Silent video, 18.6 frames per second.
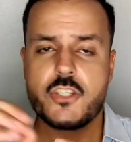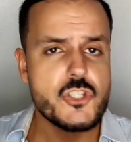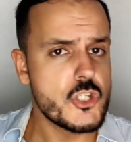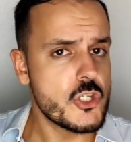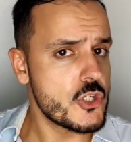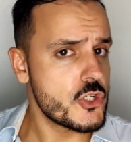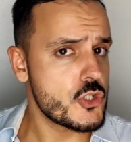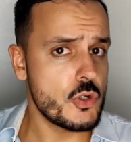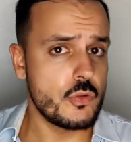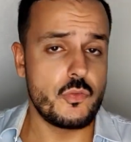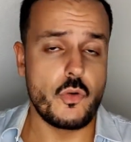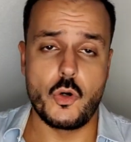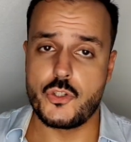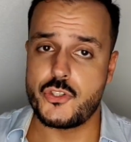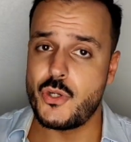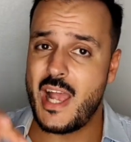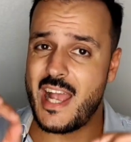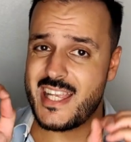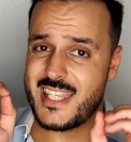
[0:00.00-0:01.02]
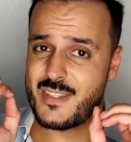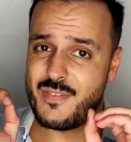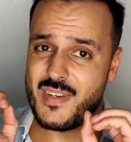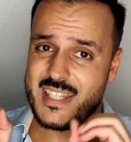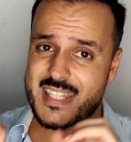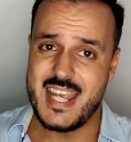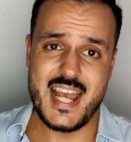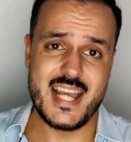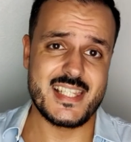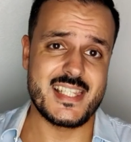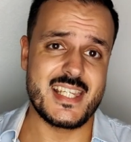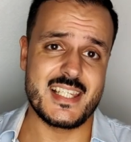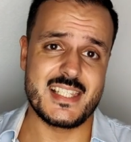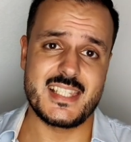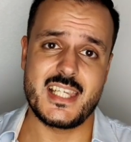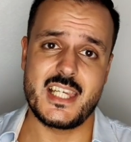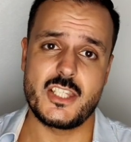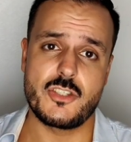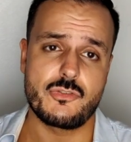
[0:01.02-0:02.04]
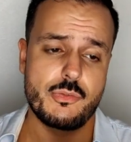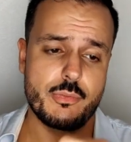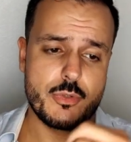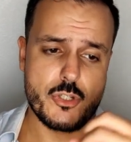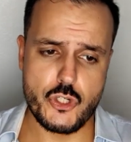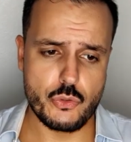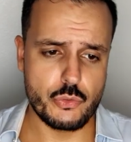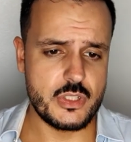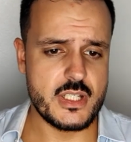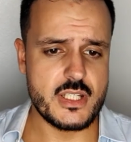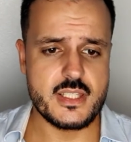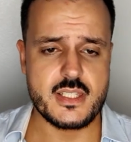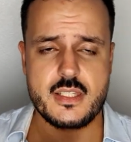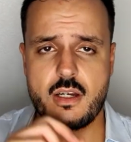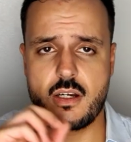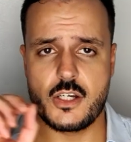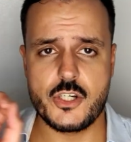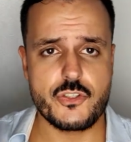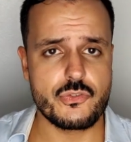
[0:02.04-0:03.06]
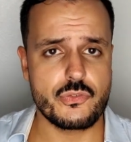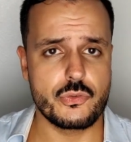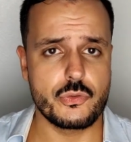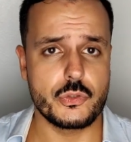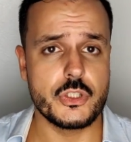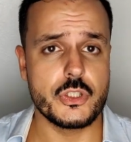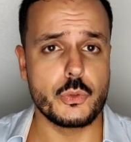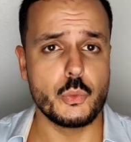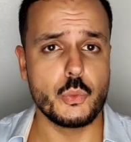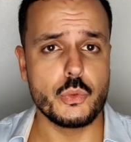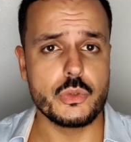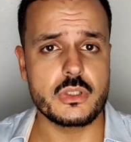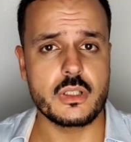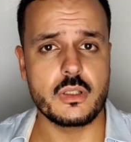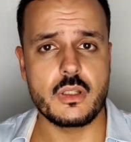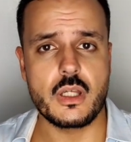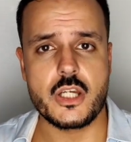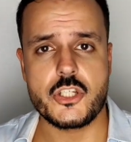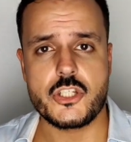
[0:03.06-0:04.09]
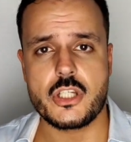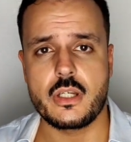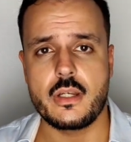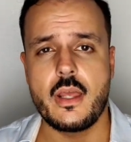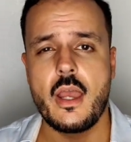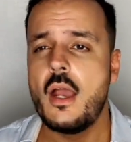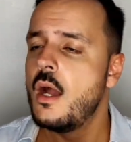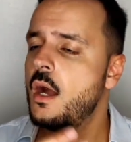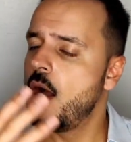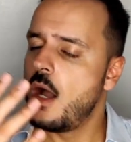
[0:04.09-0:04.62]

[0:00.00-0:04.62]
Xerjoff also has fantastic scents from the shooting stars for the Oud collection.